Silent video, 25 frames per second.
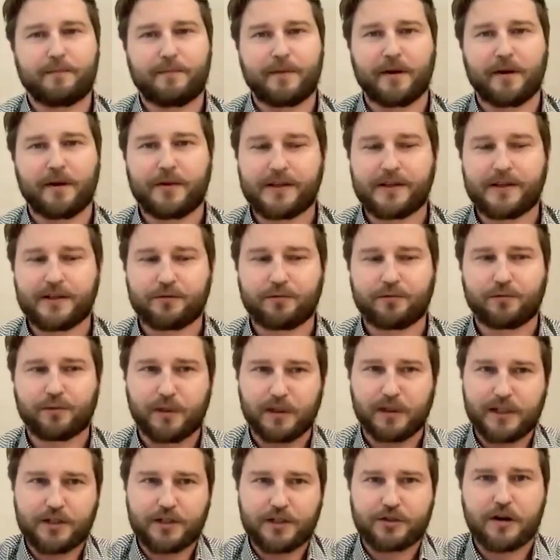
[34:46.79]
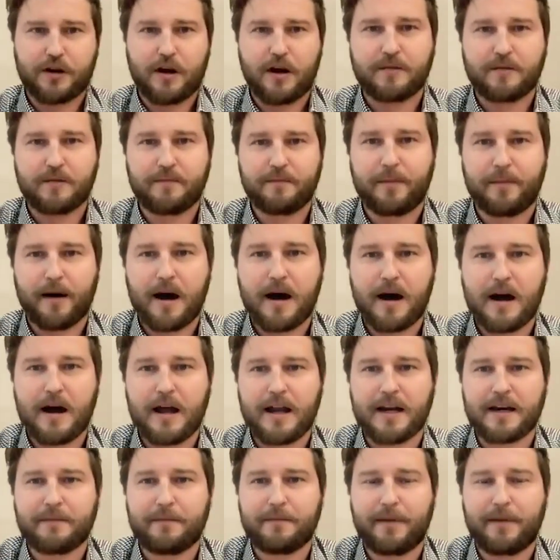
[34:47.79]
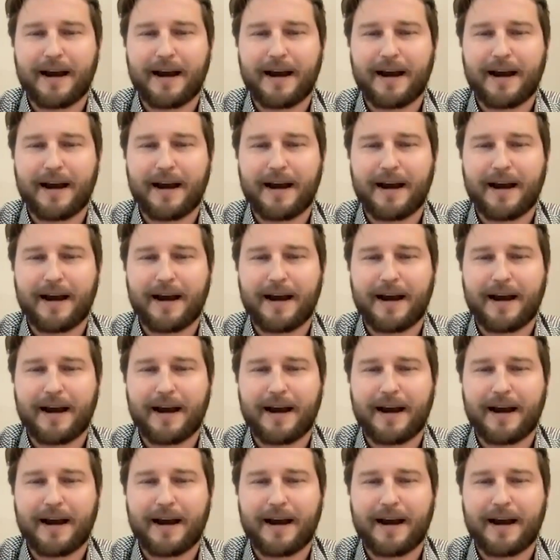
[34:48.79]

built this really strong bond